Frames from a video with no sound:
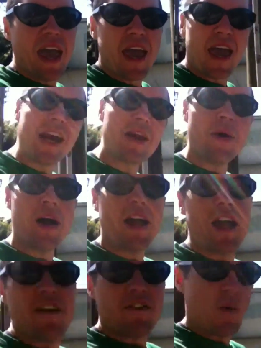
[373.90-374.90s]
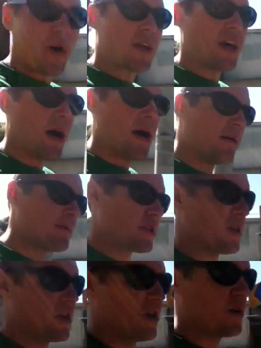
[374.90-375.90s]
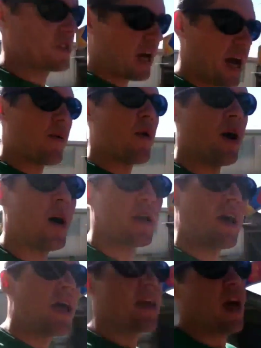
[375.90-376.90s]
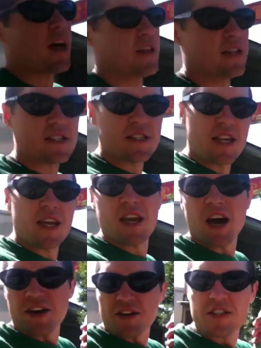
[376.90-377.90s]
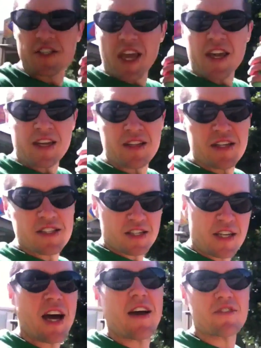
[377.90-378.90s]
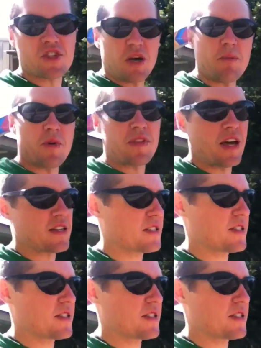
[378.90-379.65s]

Anyway, if you want to come to Taiwan, yeah, understanding listening, I have trouble with that